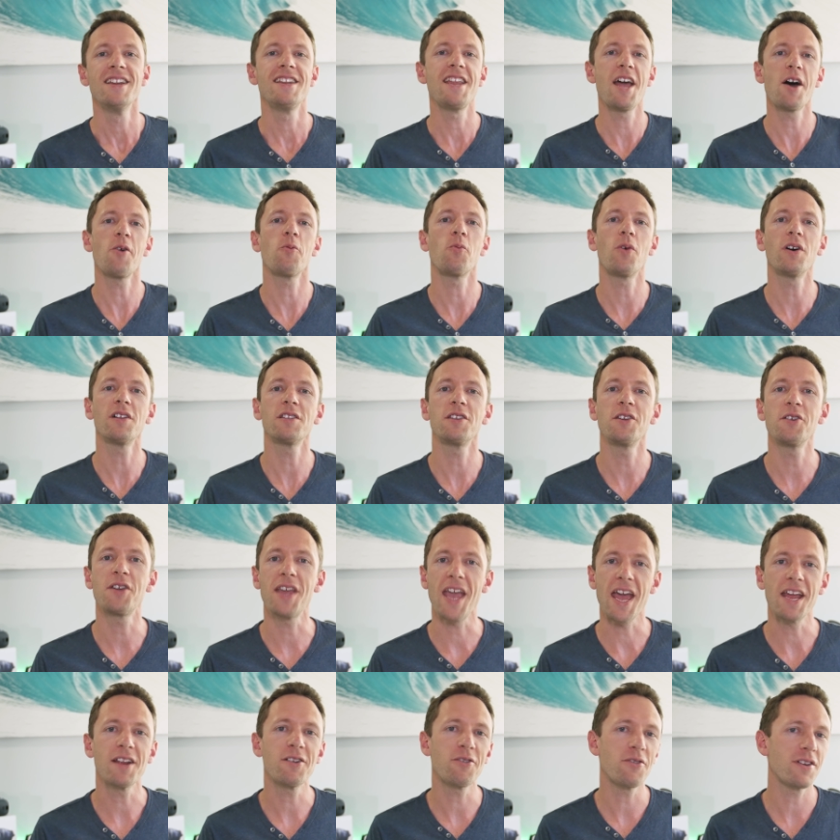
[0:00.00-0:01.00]
Now, while you
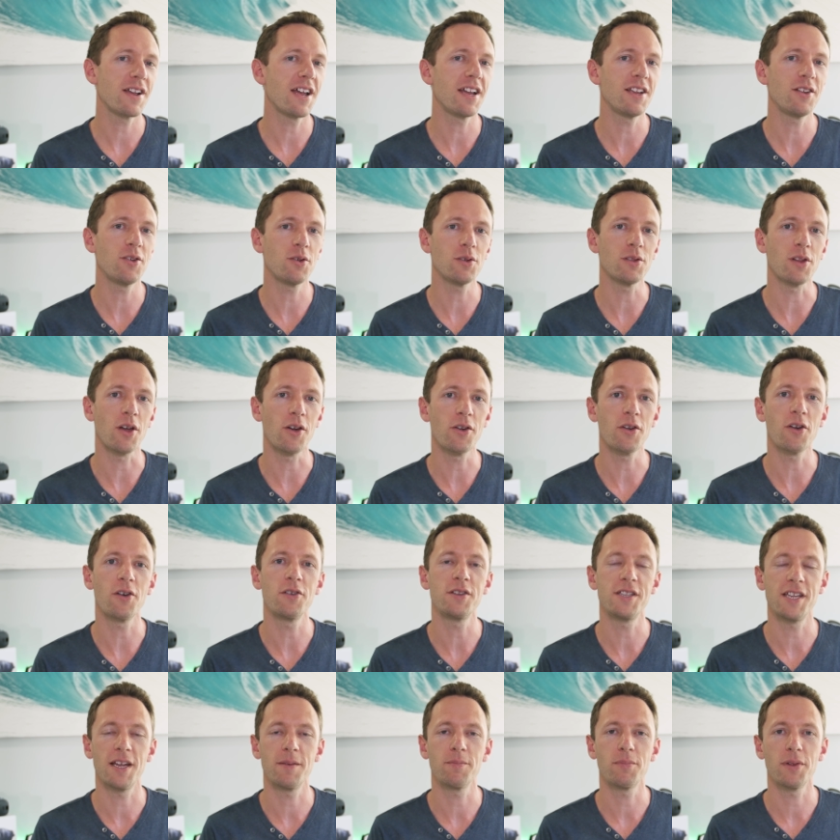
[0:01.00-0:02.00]
can create your logo
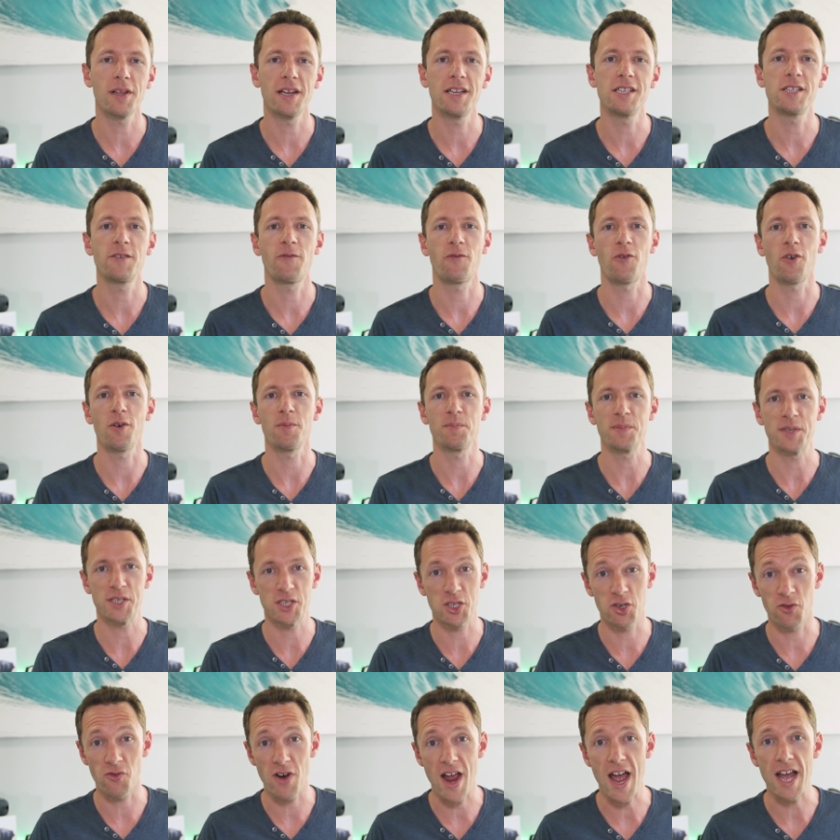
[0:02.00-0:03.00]
templates from
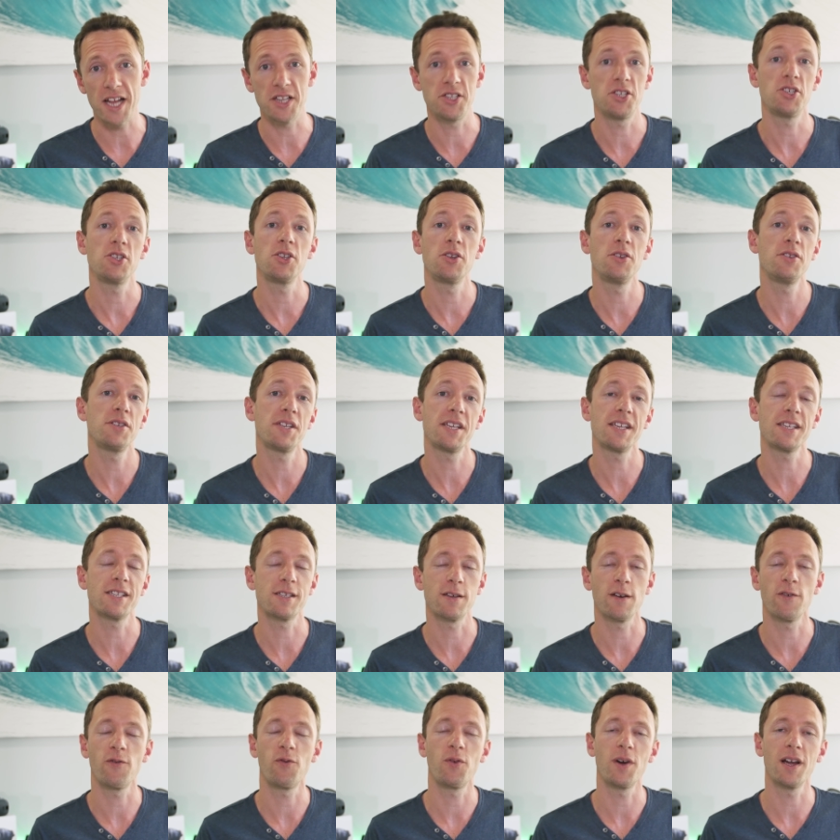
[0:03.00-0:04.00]
scratch using
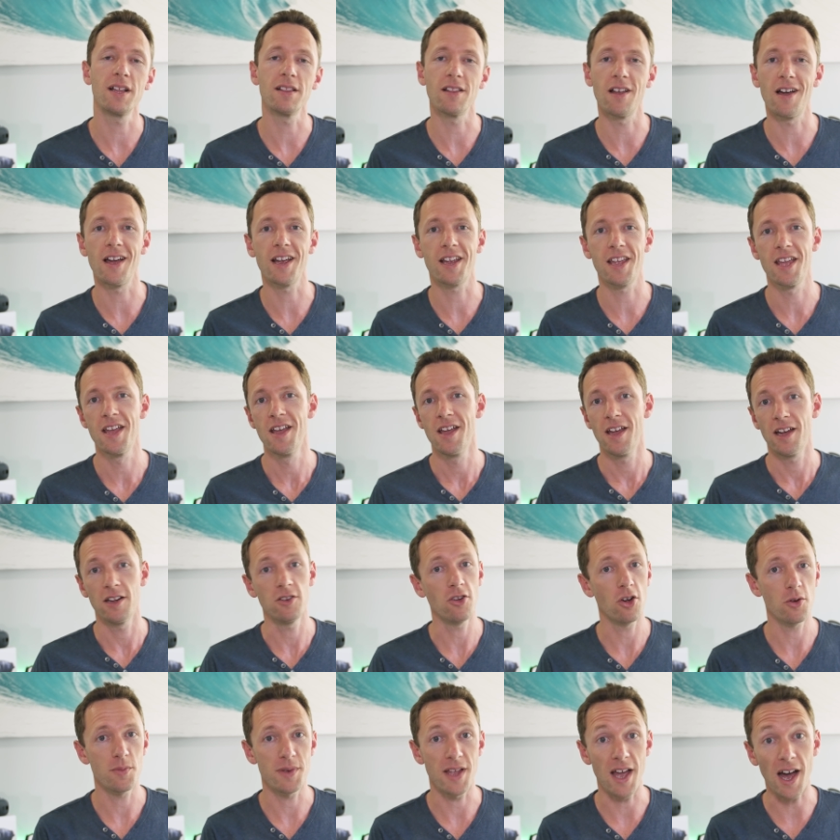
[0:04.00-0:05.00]
software like
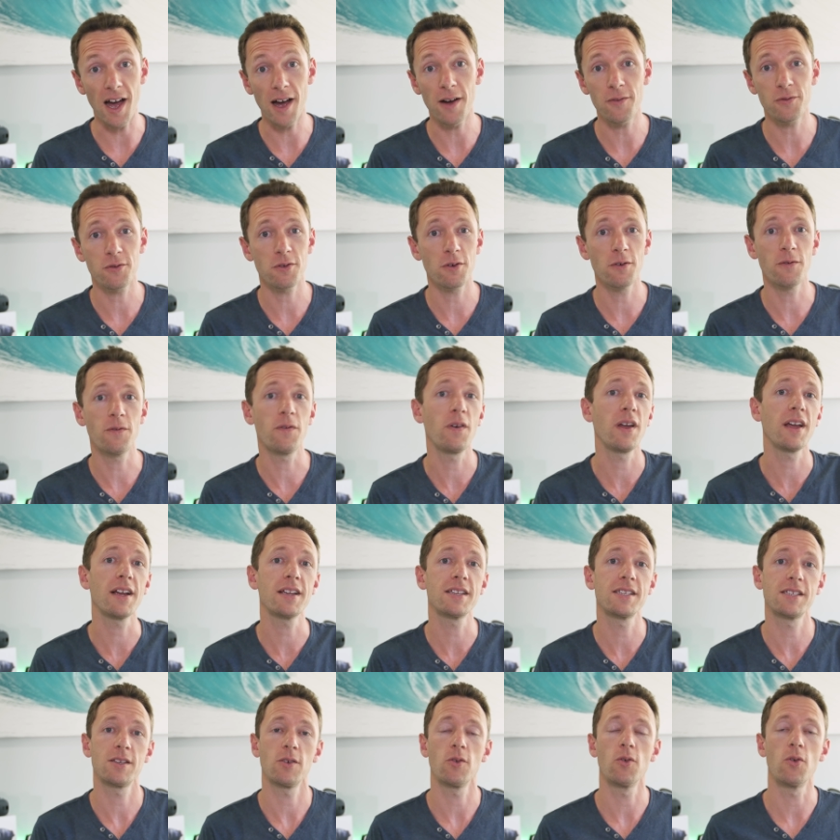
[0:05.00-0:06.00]
Adobe After
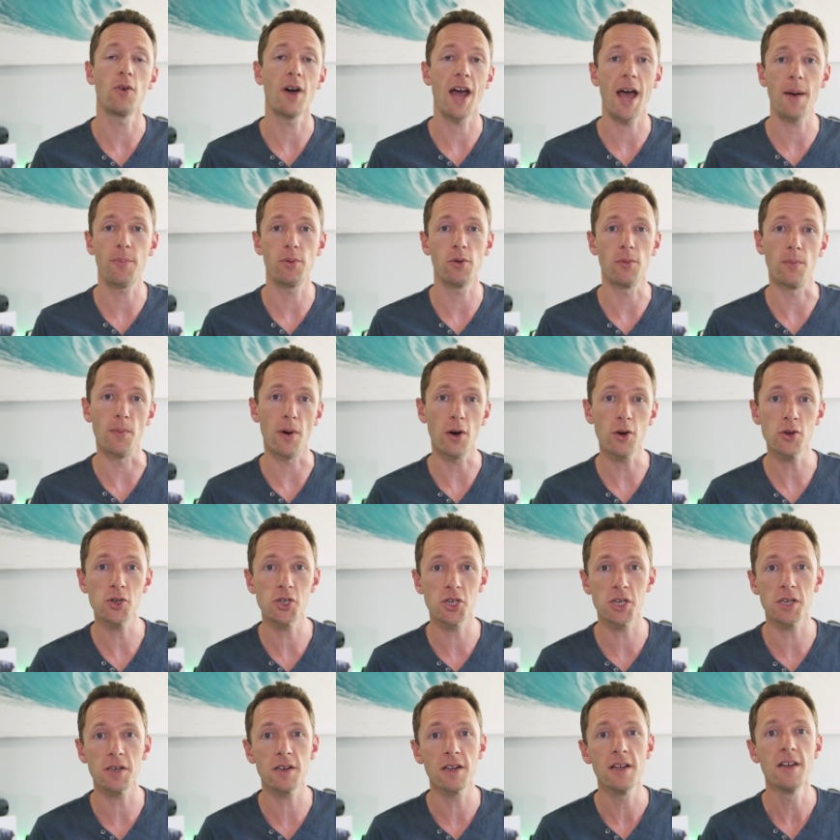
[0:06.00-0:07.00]
Effects or Apple
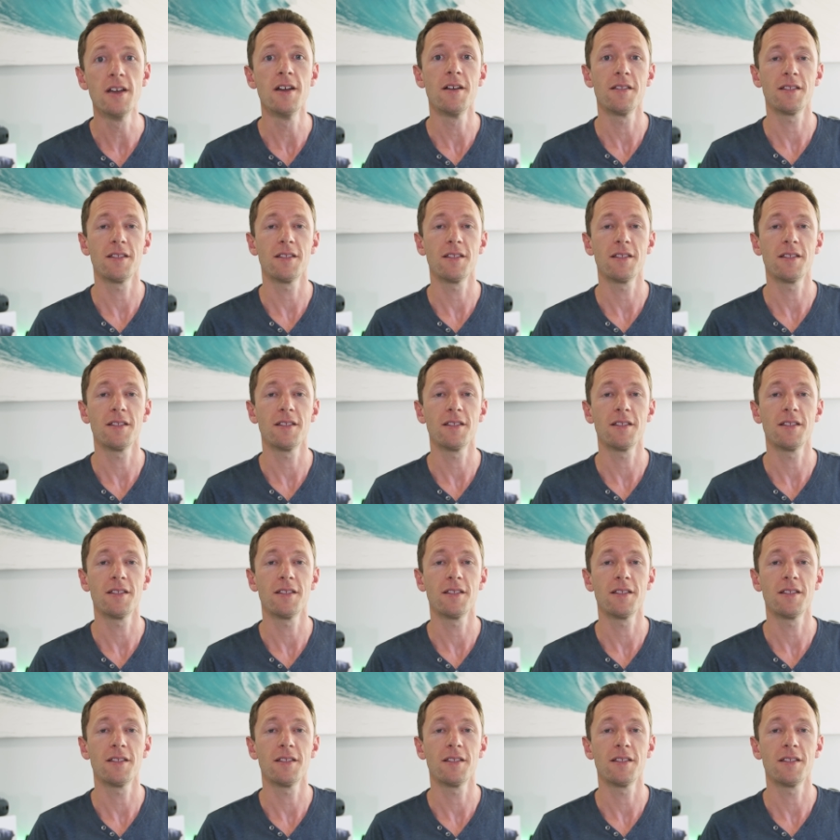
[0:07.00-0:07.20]
Motion,